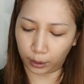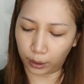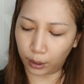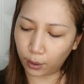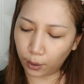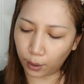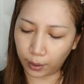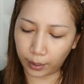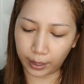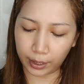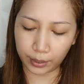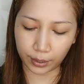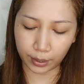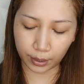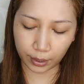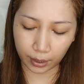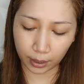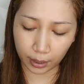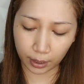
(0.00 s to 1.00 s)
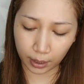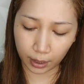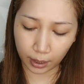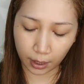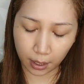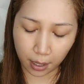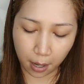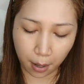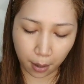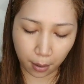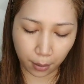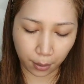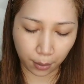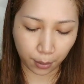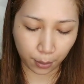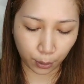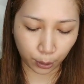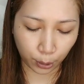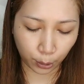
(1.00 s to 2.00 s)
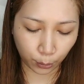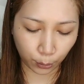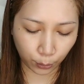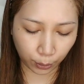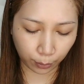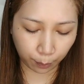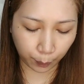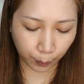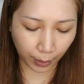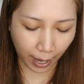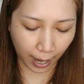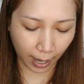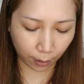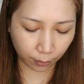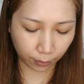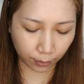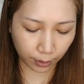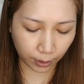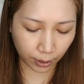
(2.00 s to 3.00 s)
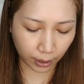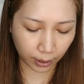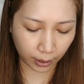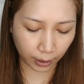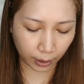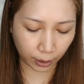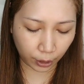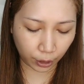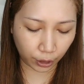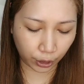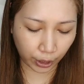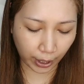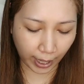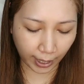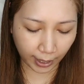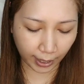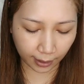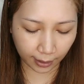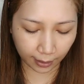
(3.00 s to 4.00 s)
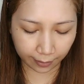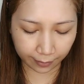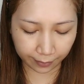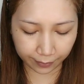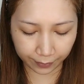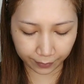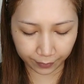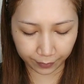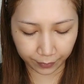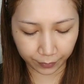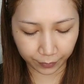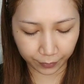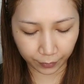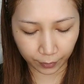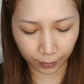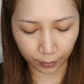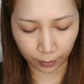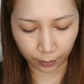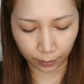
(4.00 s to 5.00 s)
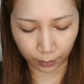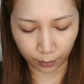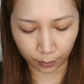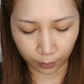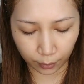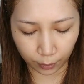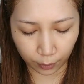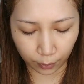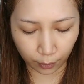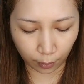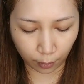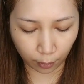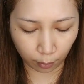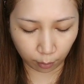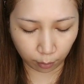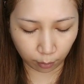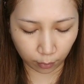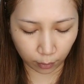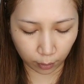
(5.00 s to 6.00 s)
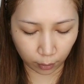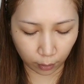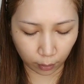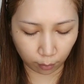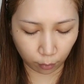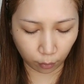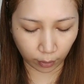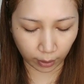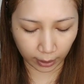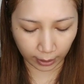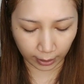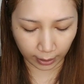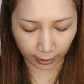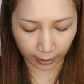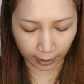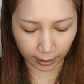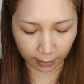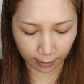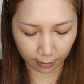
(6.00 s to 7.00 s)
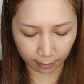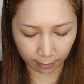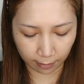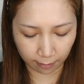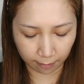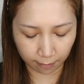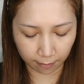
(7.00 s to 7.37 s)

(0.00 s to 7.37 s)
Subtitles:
What do you call this? Nude brown shade. So, subukan natin.